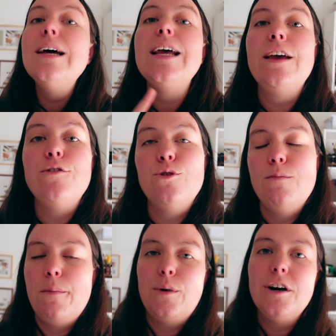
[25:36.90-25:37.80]
if you
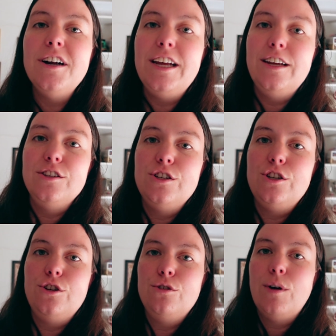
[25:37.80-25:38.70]
remember, is
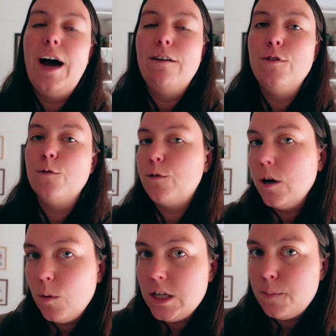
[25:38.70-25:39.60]
to have the
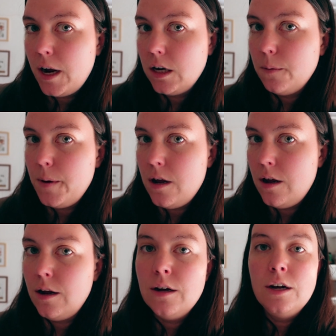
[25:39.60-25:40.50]
front waistband
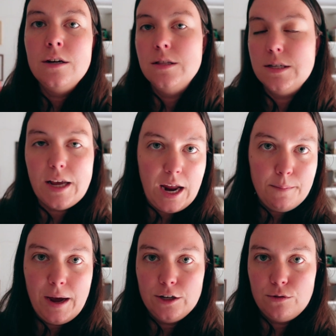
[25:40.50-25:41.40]
be the
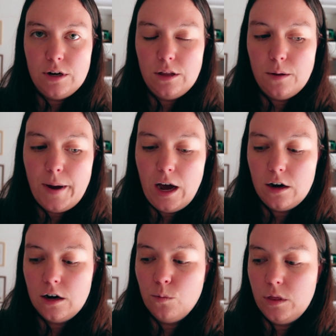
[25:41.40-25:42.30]
same as written in the
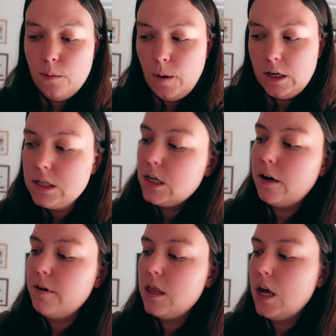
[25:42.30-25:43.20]
pattern with the buttons and
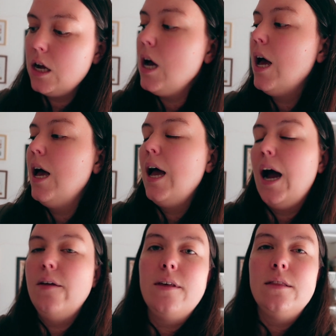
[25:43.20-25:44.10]
everything,
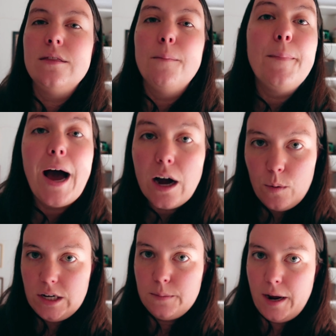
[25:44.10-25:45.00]
and then the back
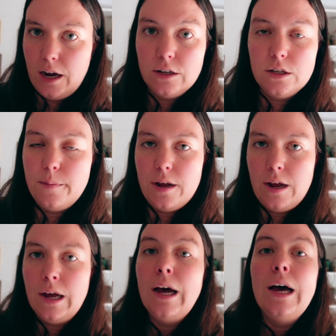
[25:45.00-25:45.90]
waistband to
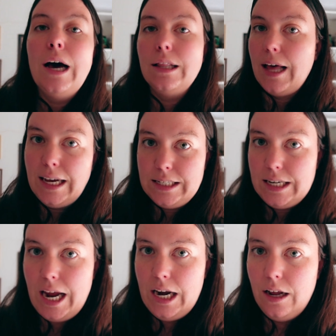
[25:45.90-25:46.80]
be
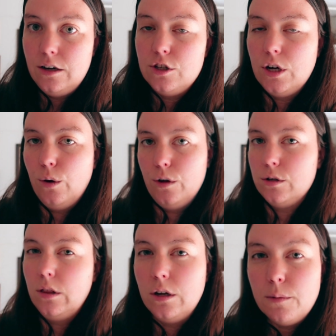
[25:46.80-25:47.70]
elasticated, so there's
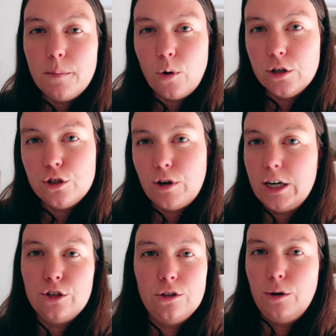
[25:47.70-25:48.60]
a little bit more
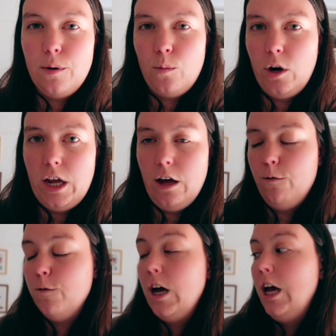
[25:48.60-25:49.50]
stretch, a little bit more
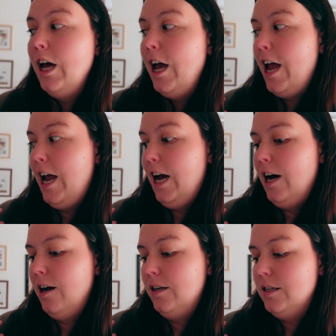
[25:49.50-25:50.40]
give,
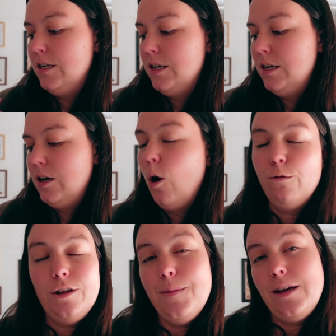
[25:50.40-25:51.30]
and
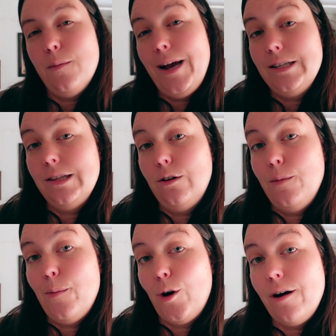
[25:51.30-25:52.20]
hopefully make the pants a little
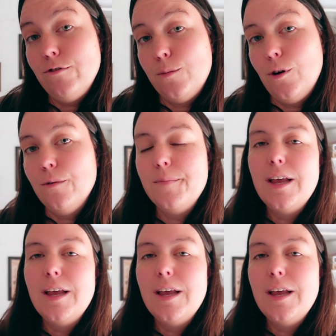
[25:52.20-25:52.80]
bit more comfortable.